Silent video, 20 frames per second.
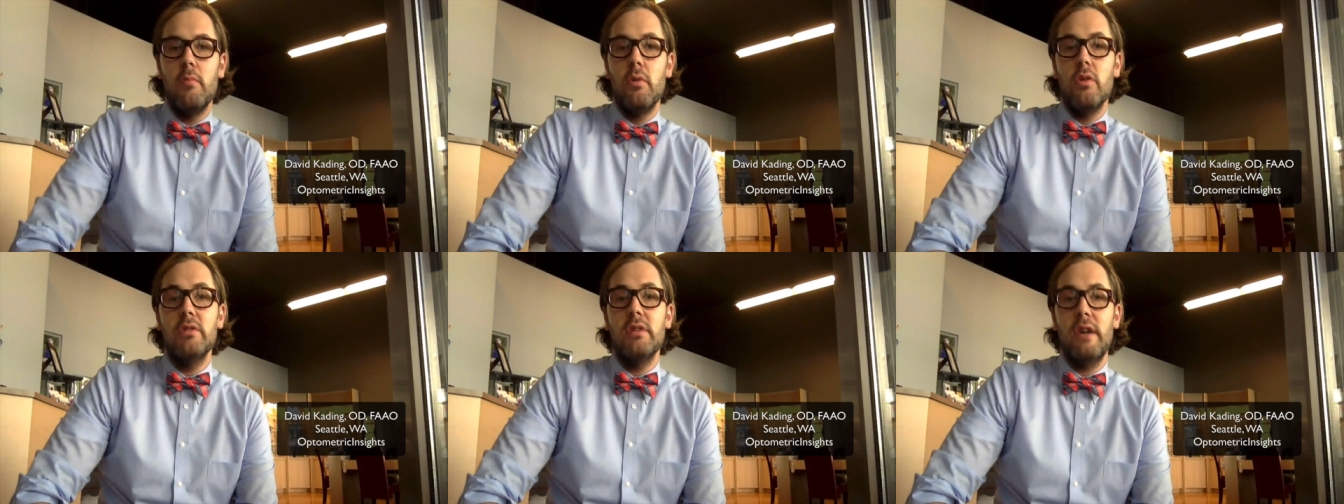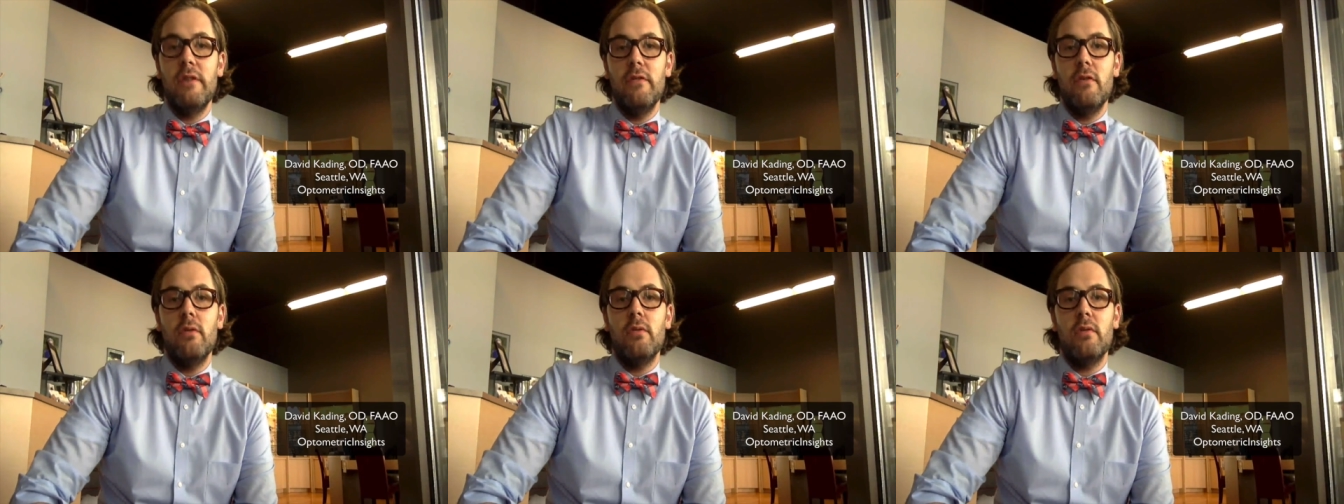
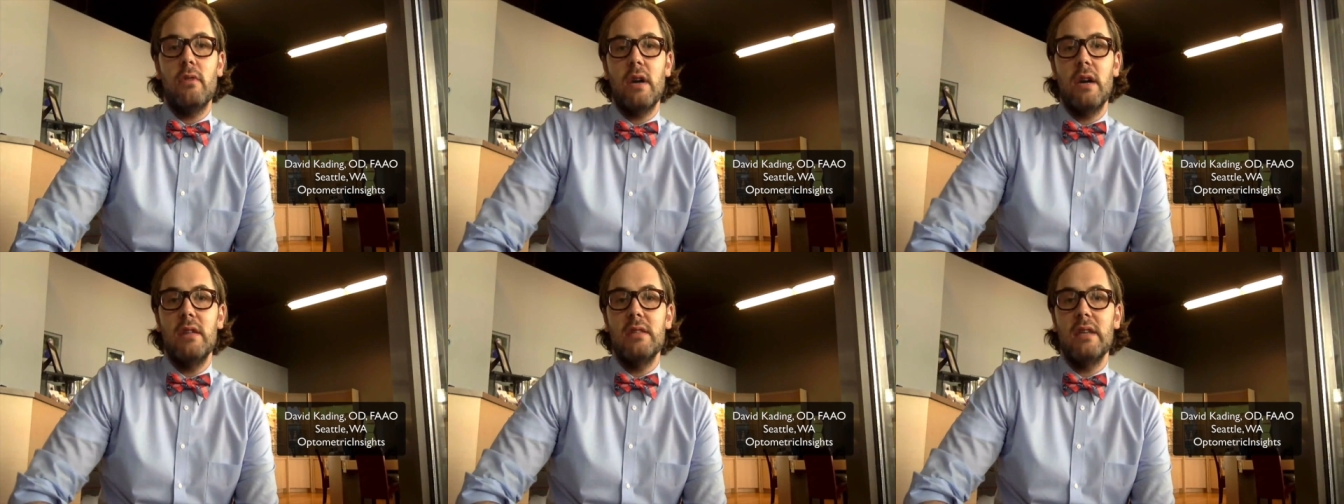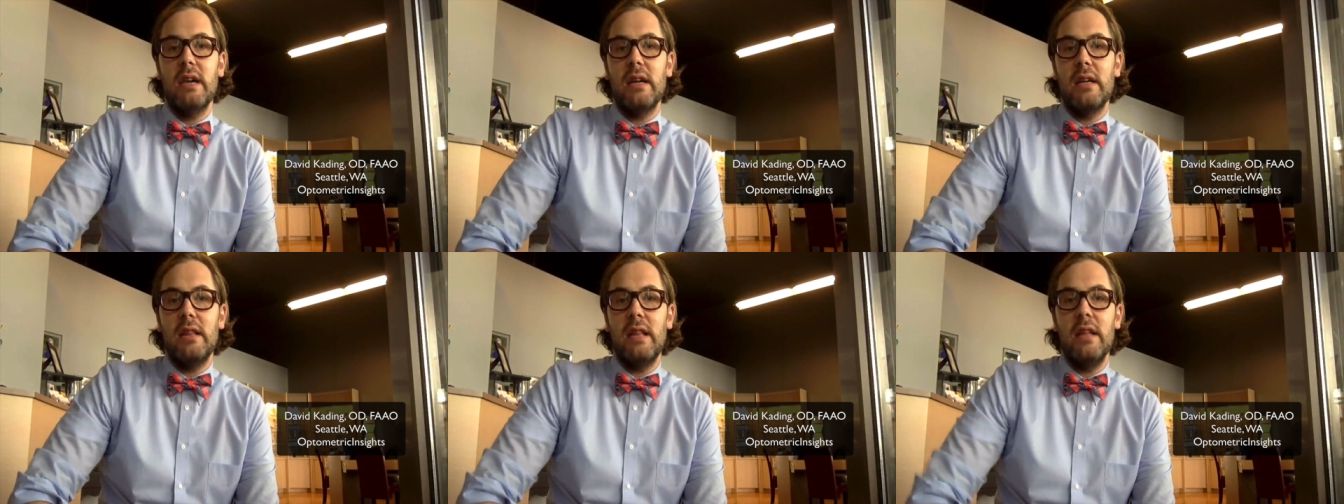multifocal
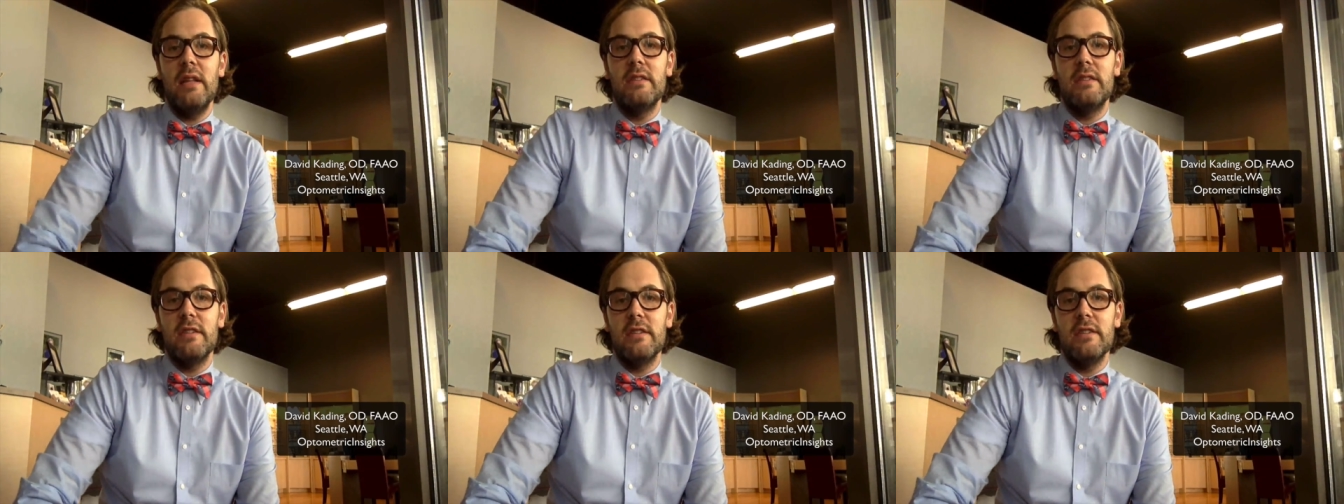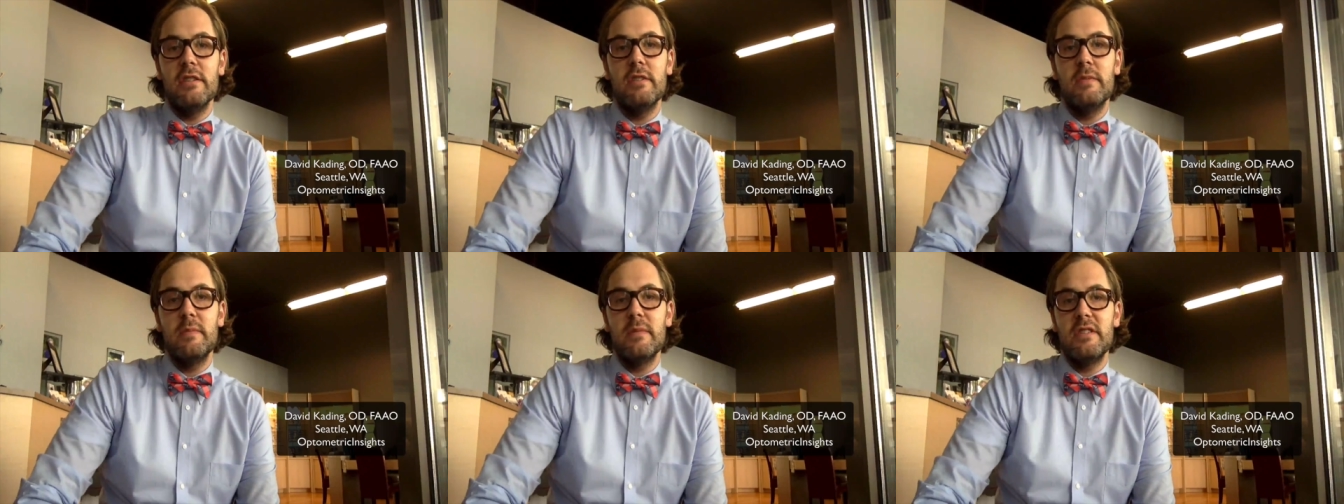contact
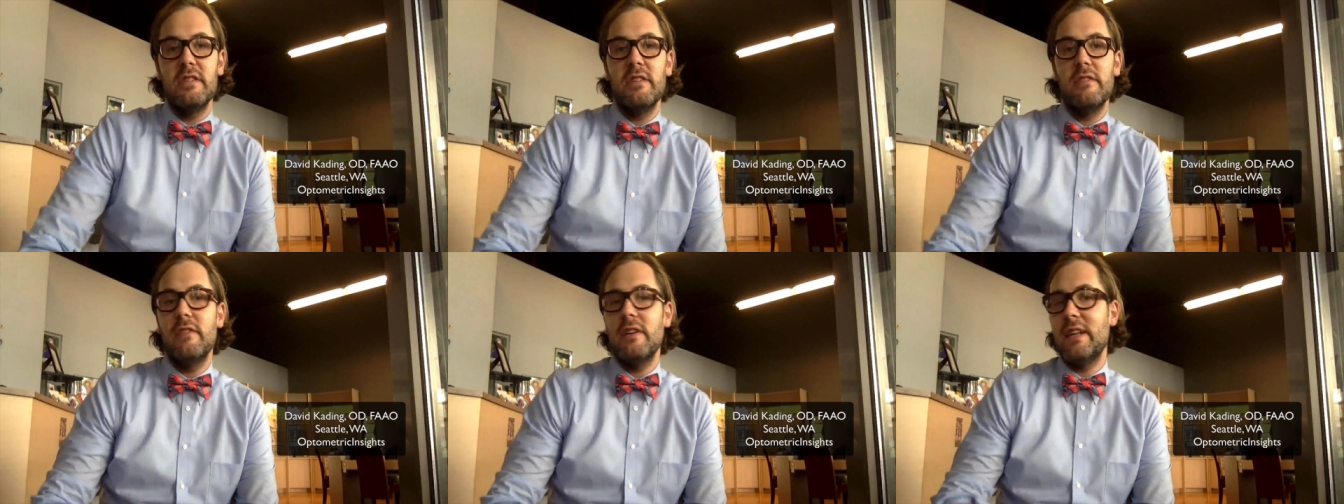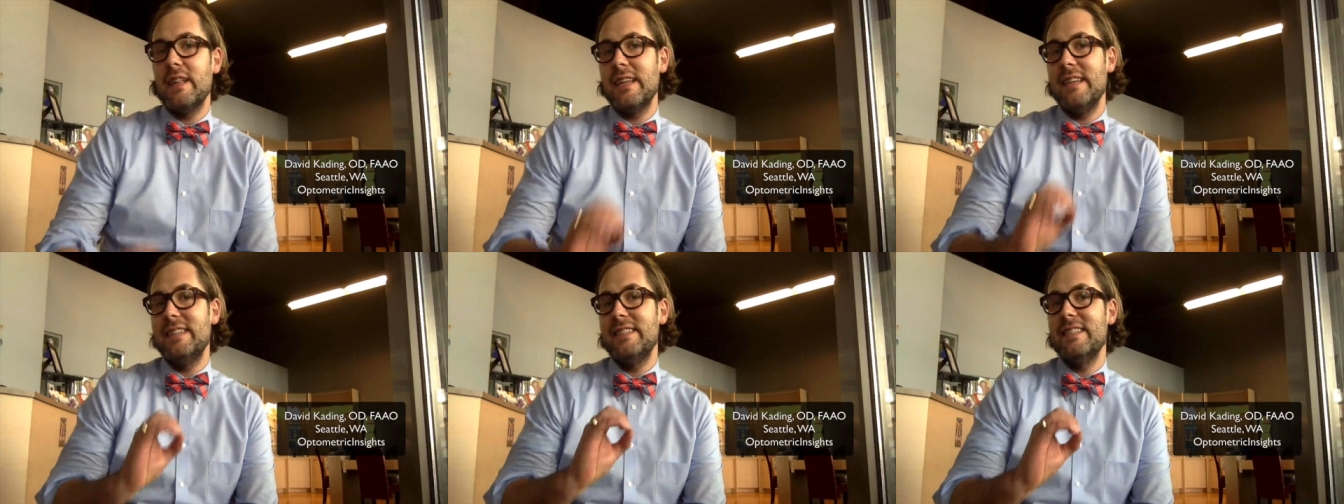lenses,
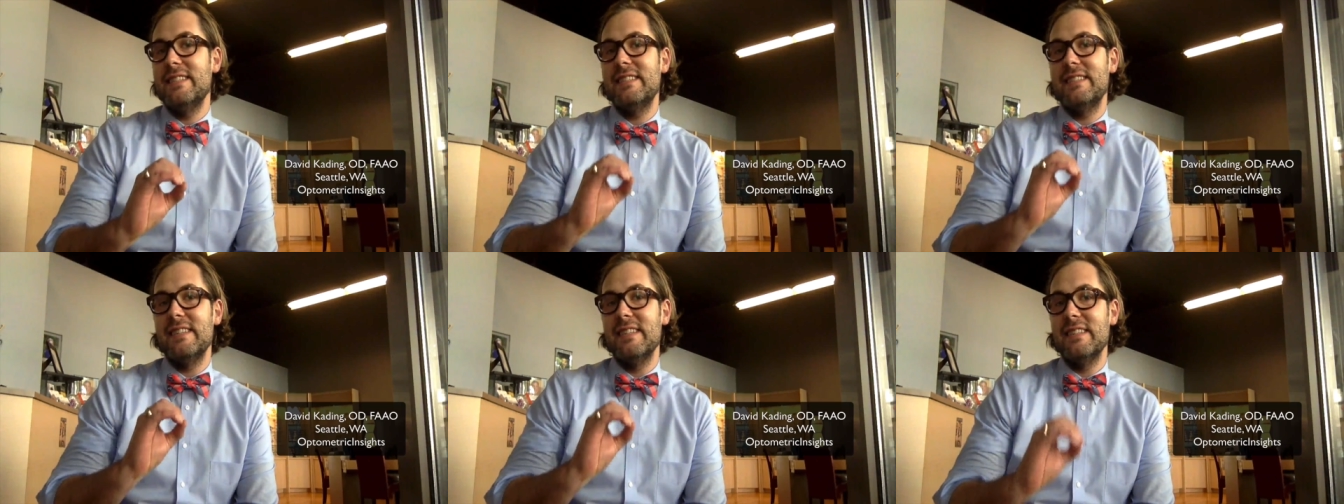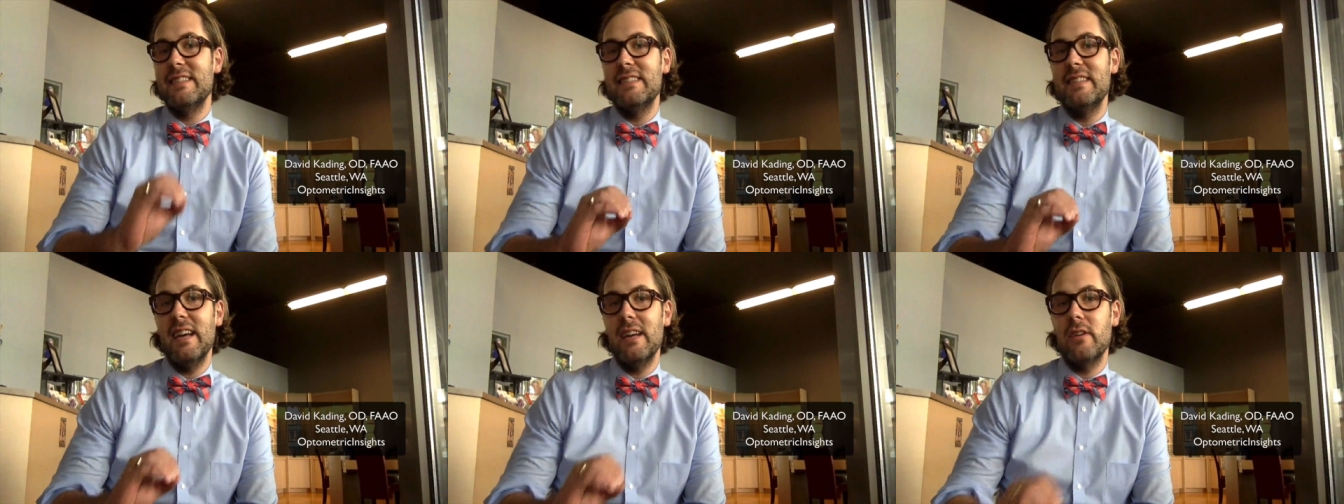specifically
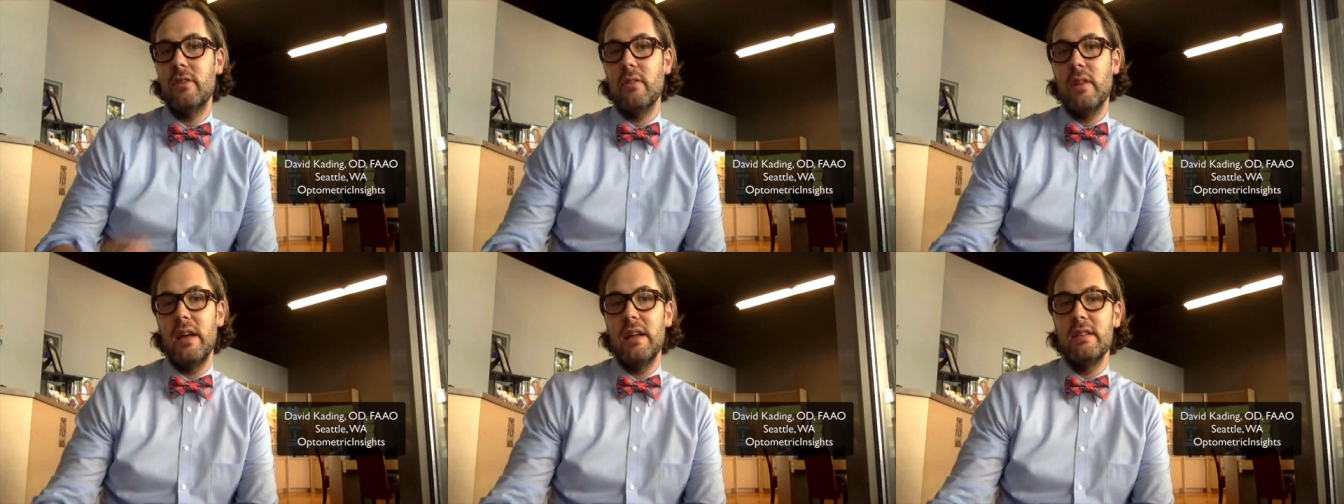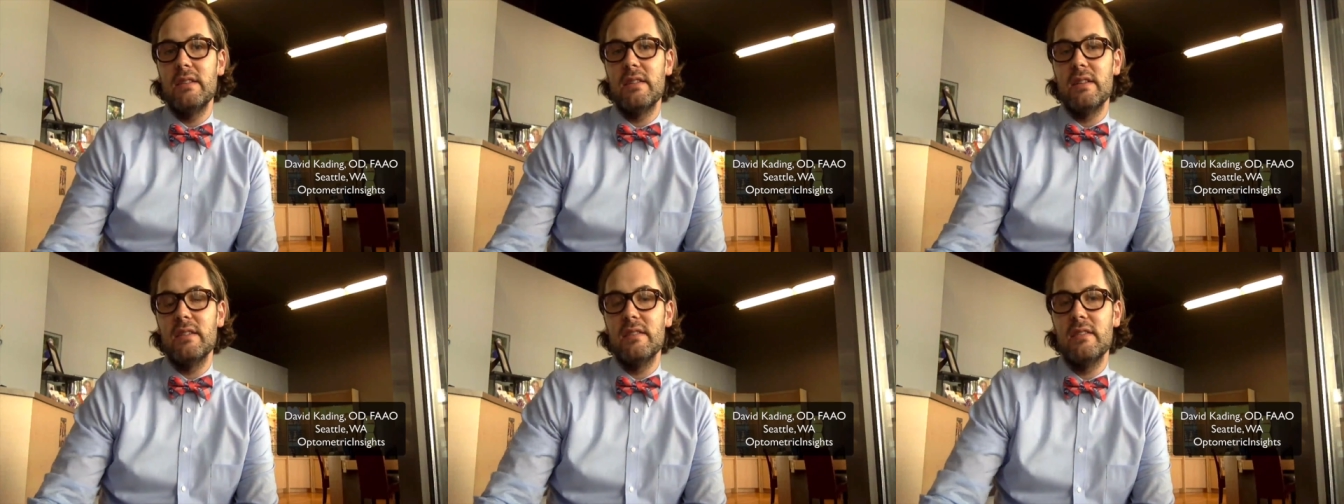distance center
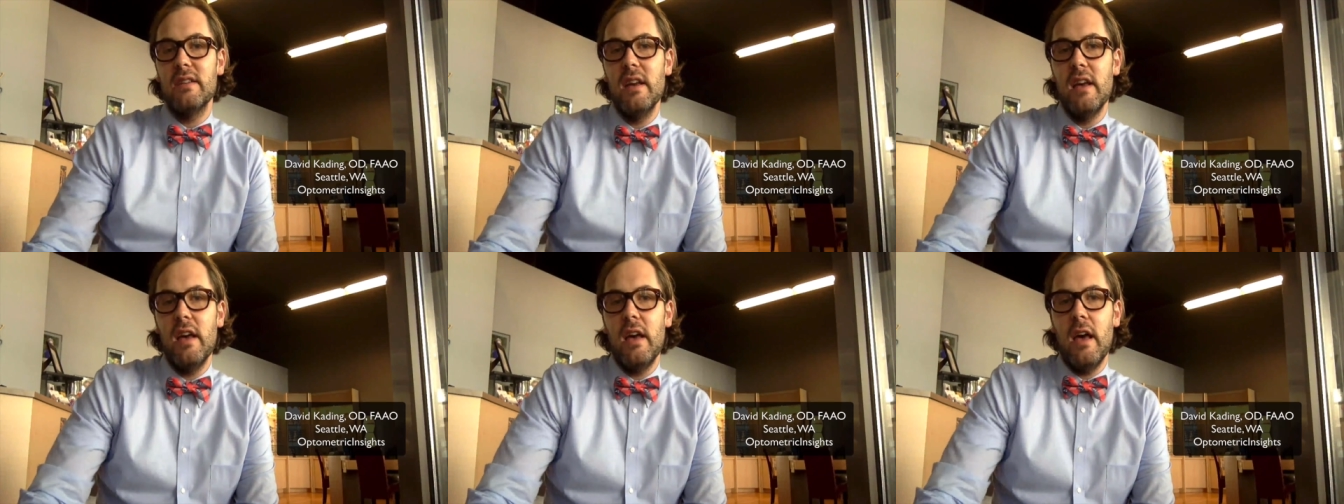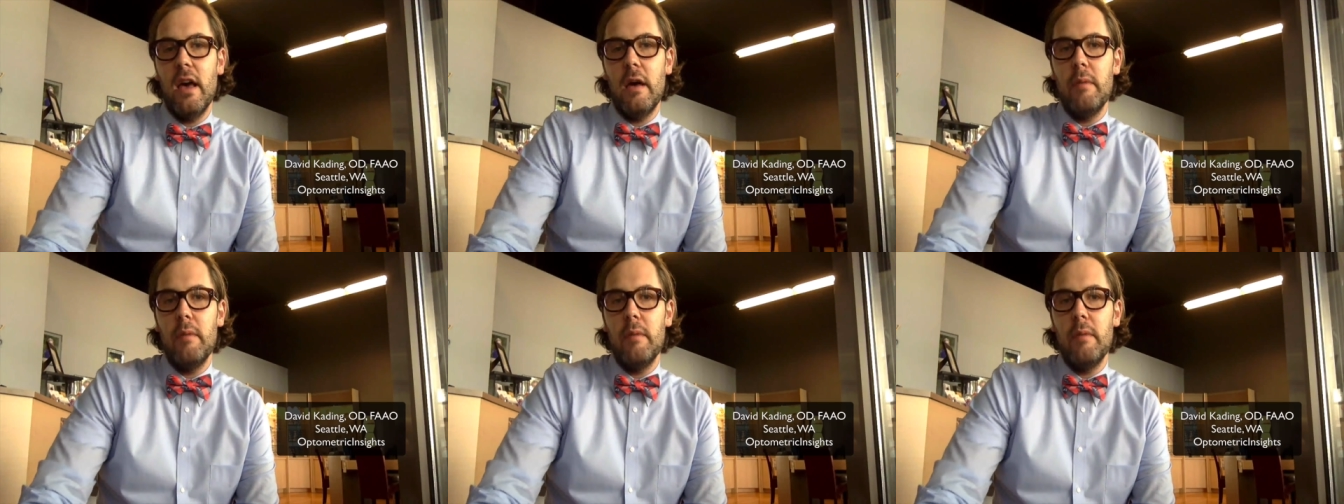lenses,